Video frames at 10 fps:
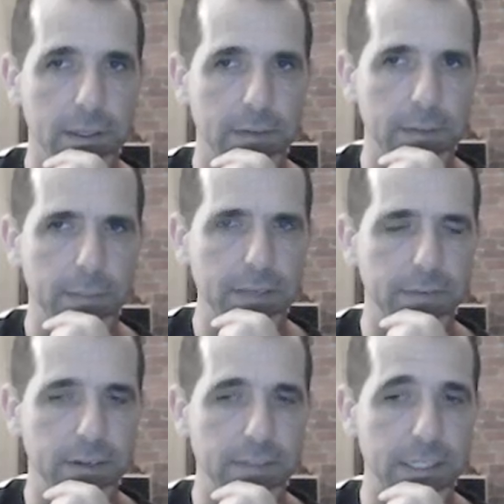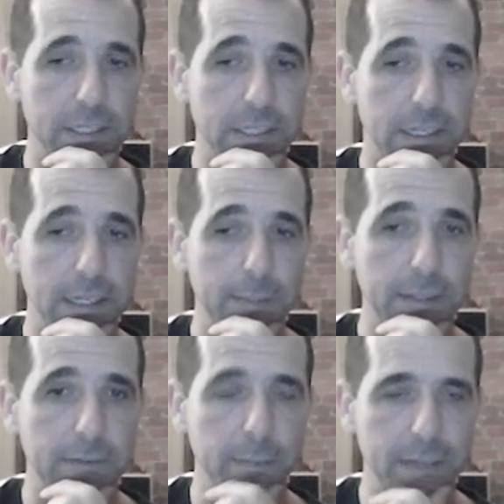But b5 is actually slightly better
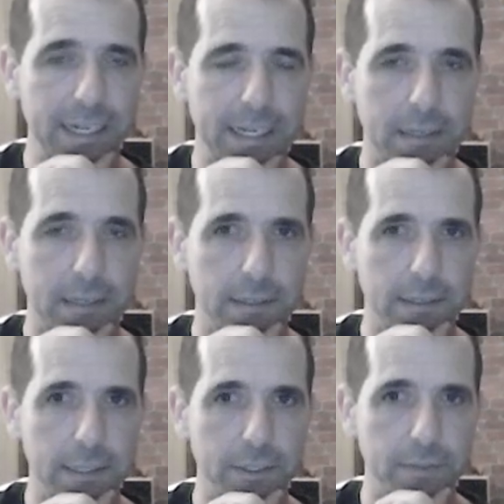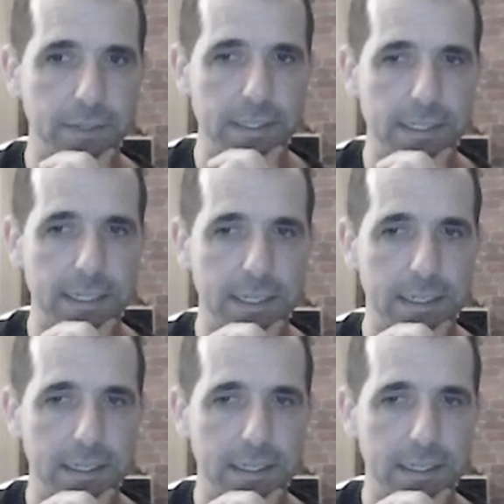for black, the engine reckons there.